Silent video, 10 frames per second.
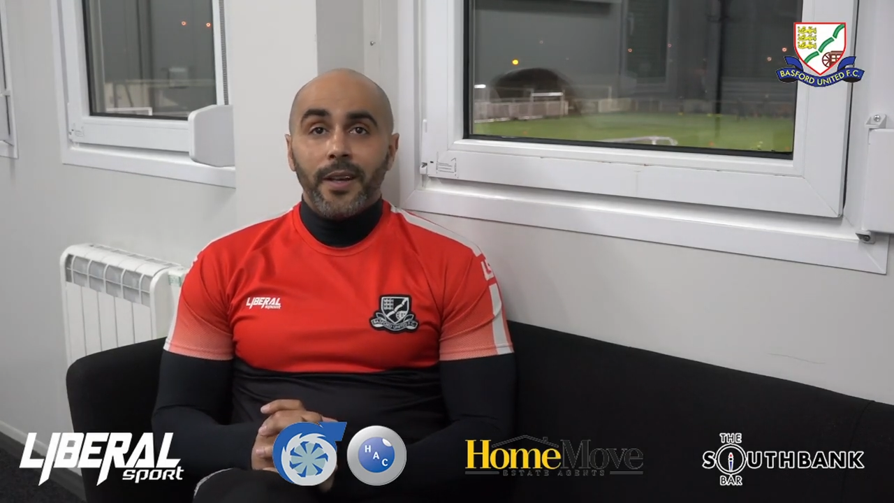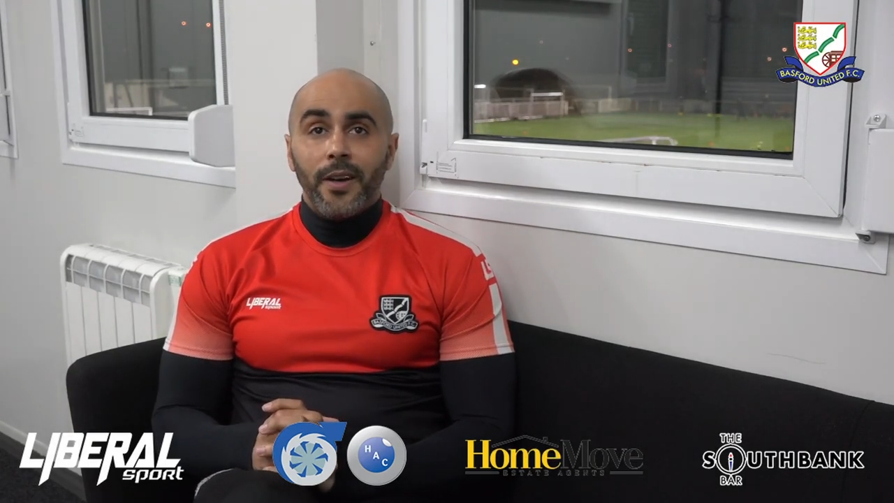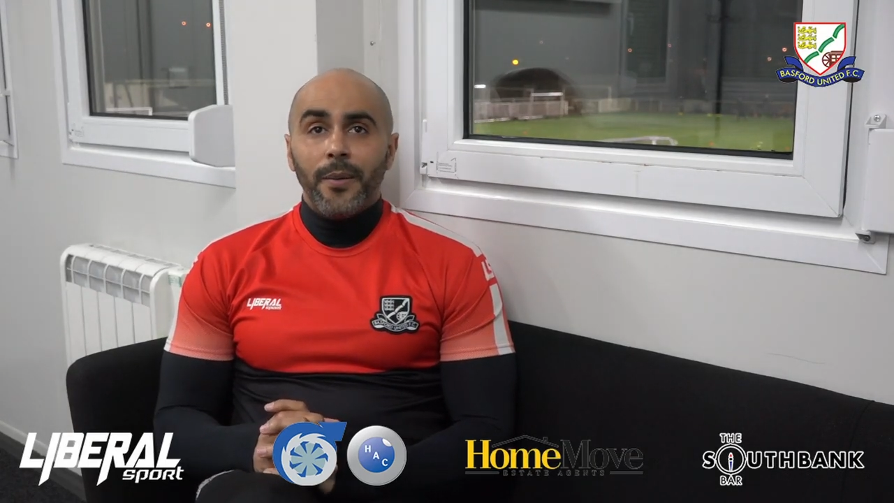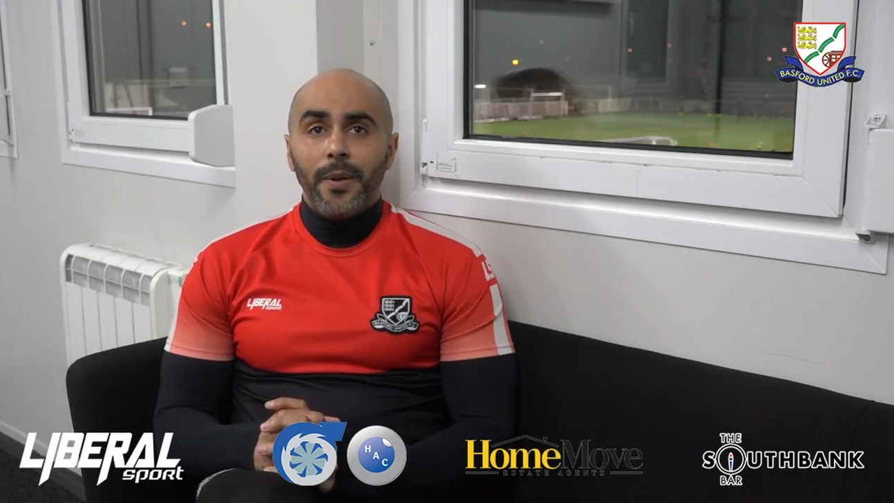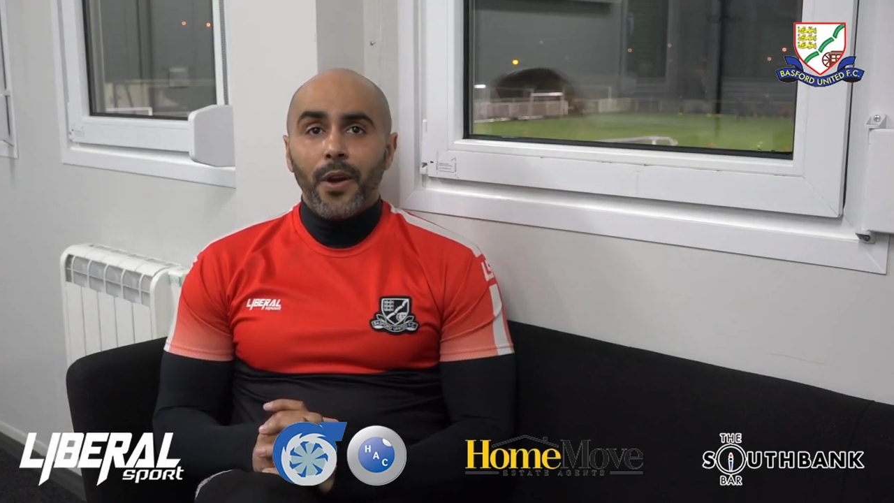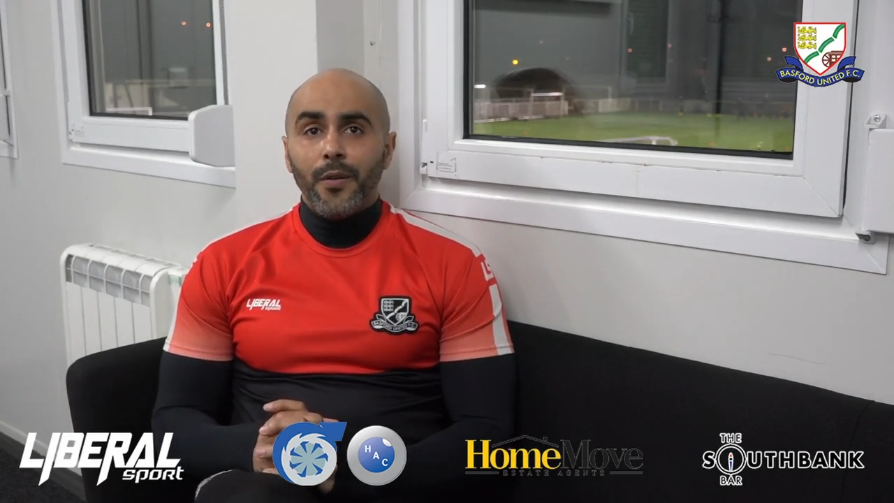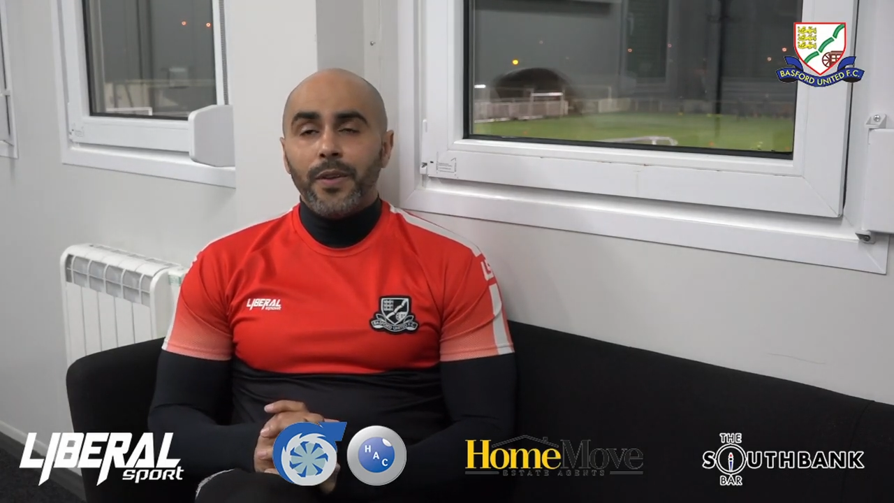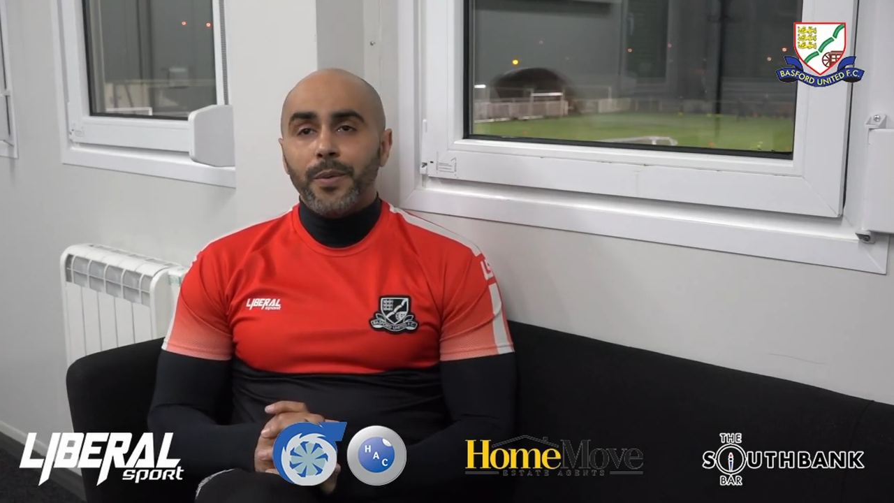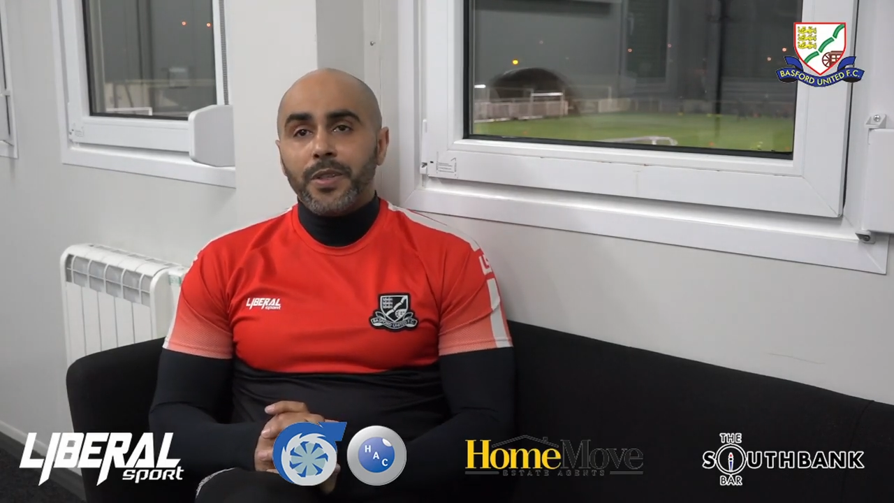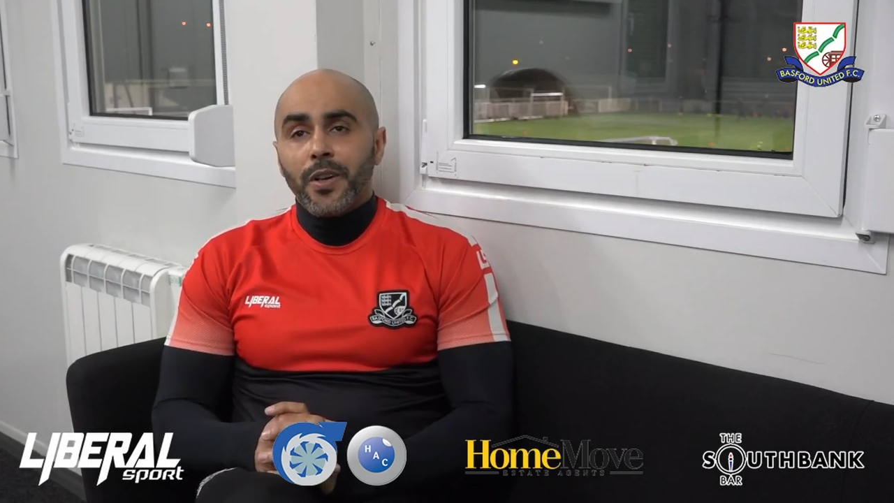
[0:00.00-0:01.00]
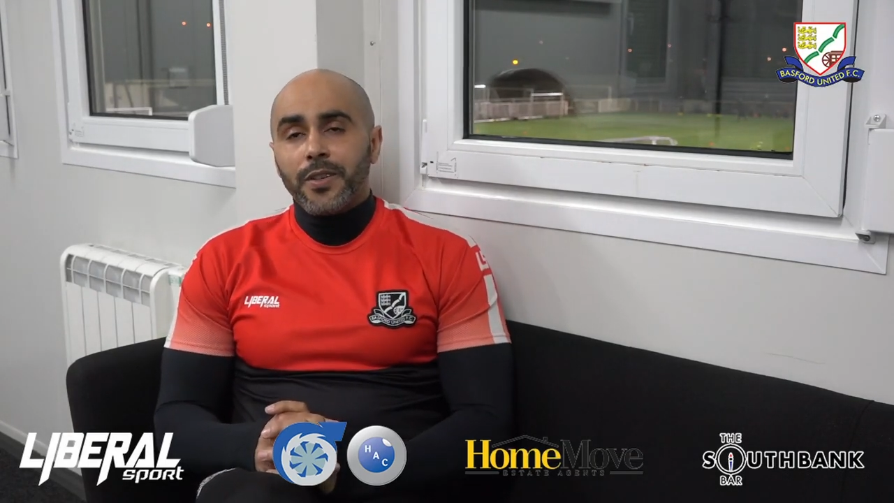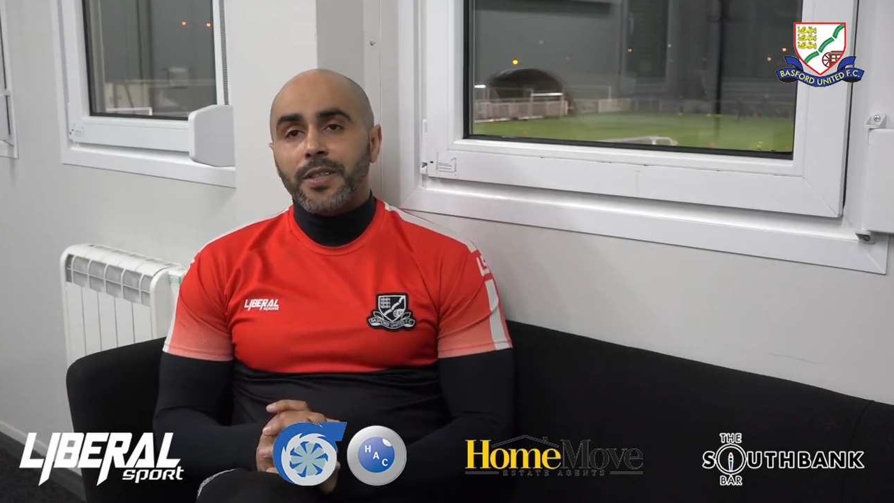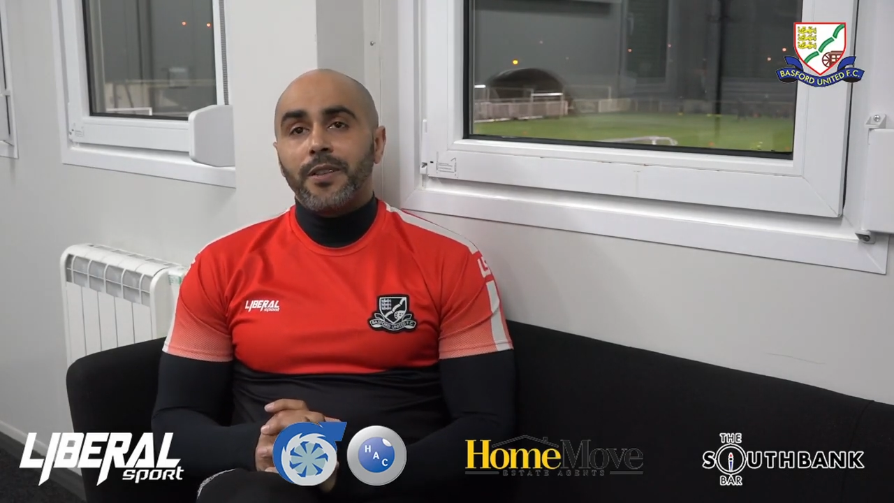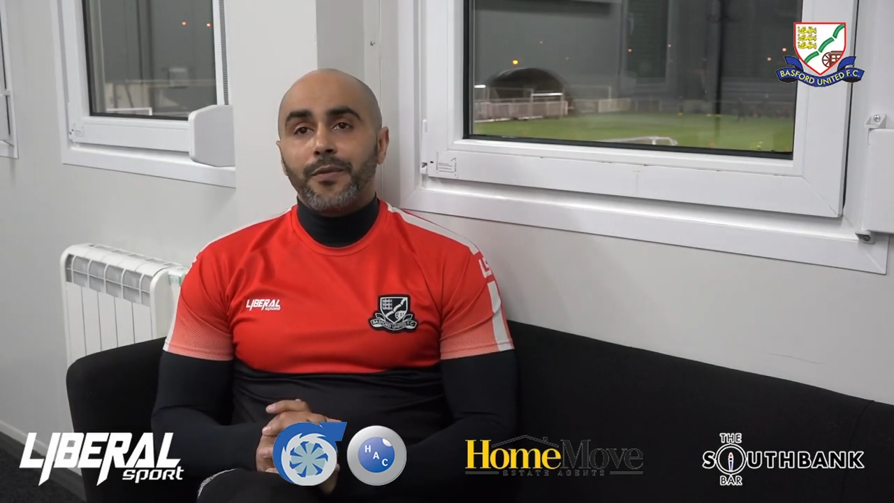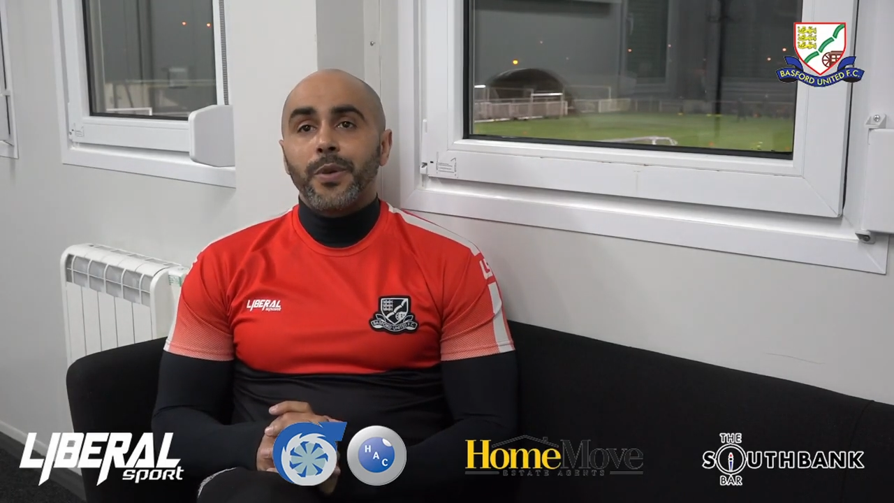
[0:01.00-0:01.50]
um, and hopefully, we start to
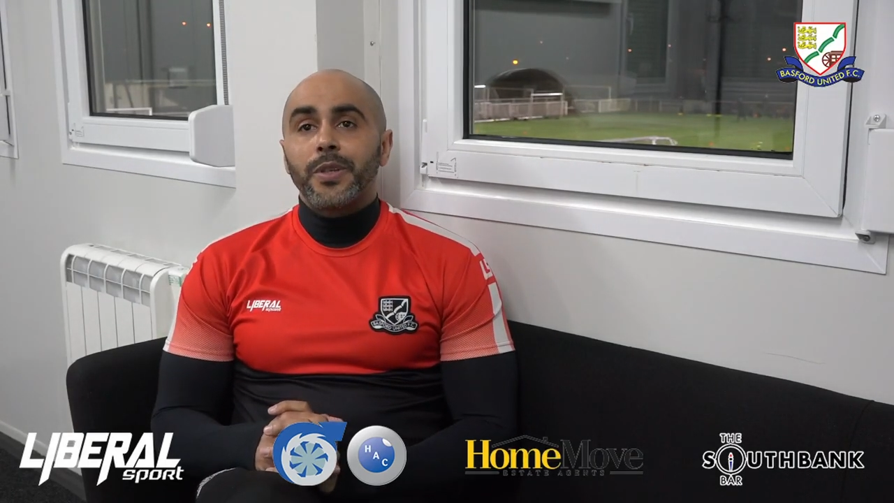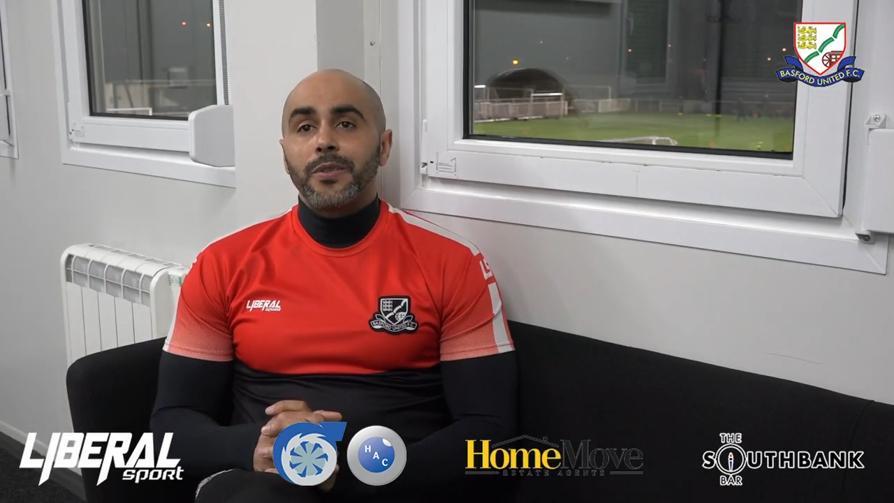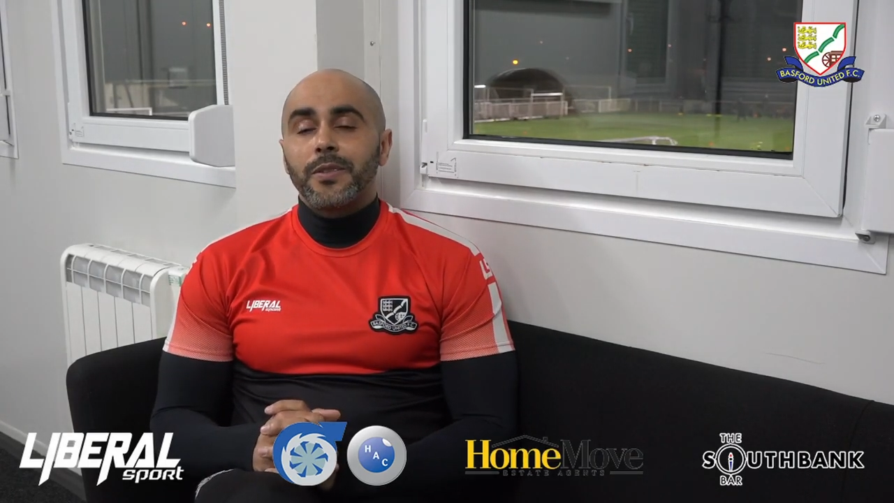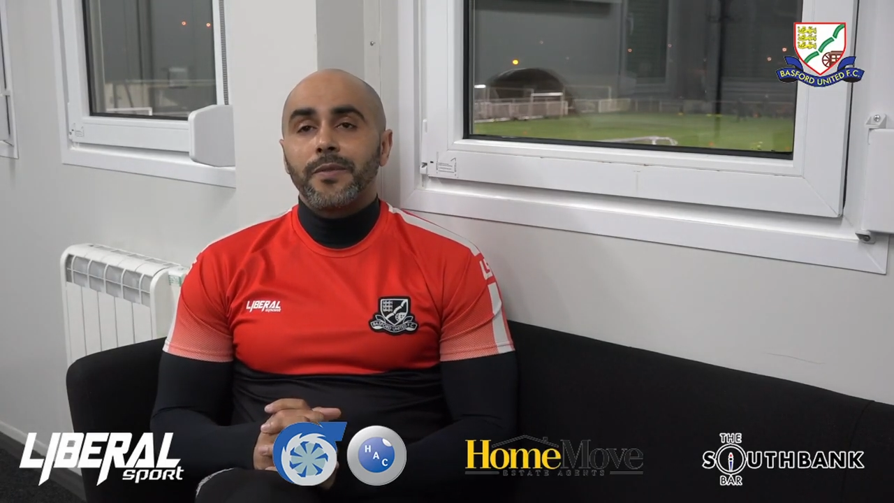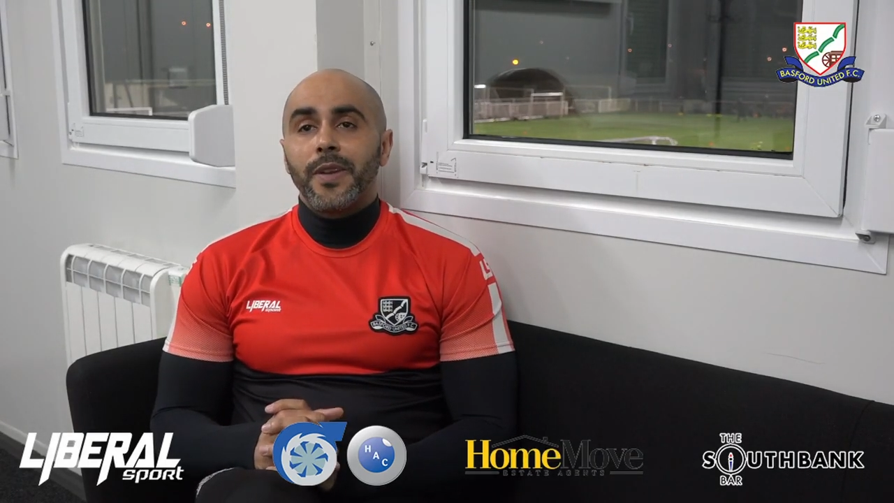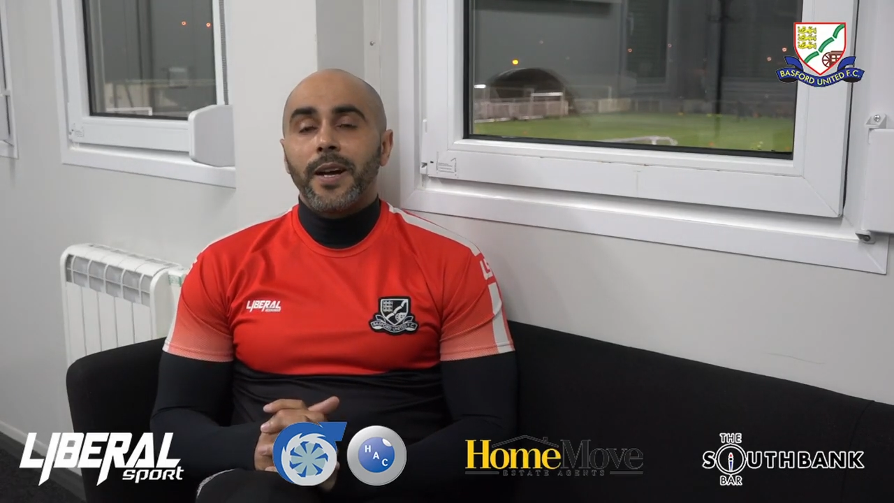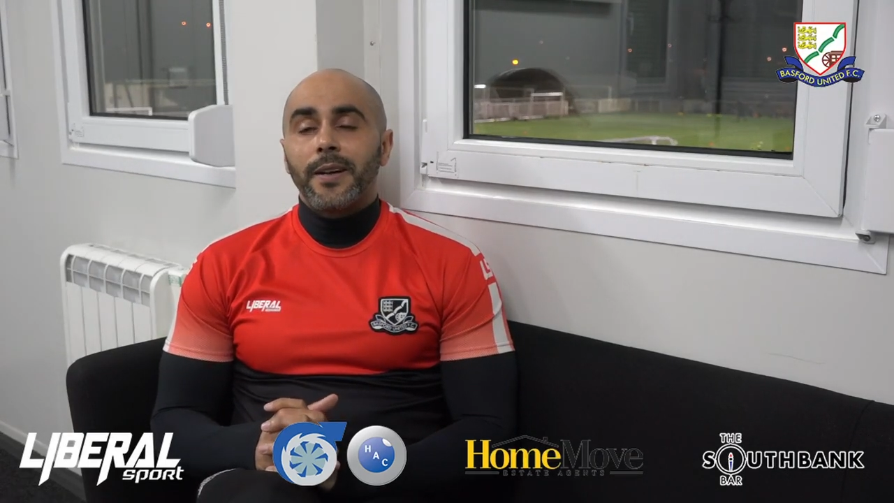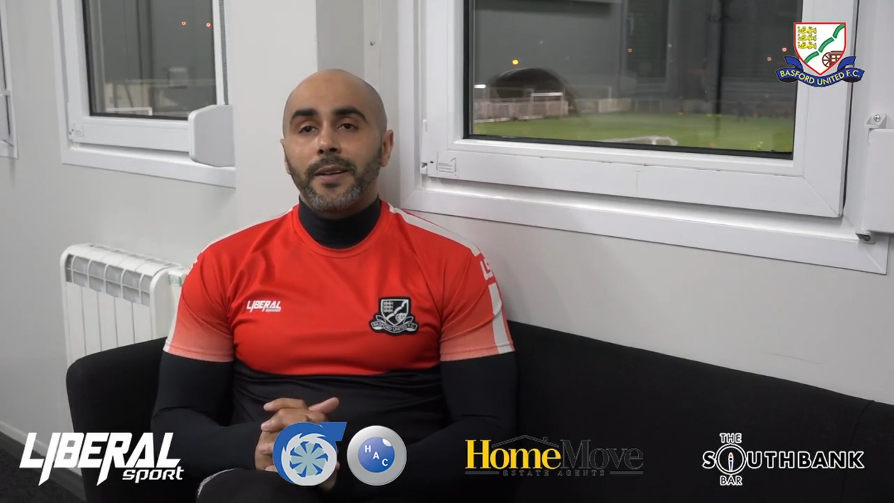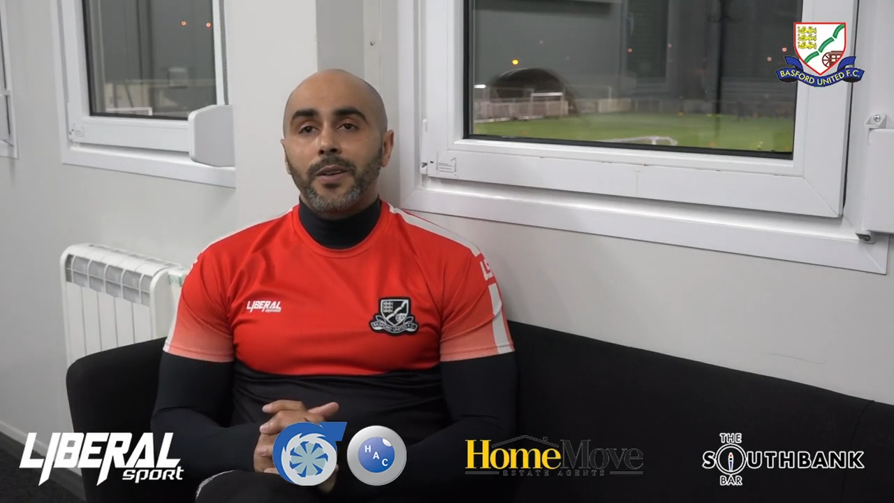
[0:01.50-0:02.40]
see the fruitions of that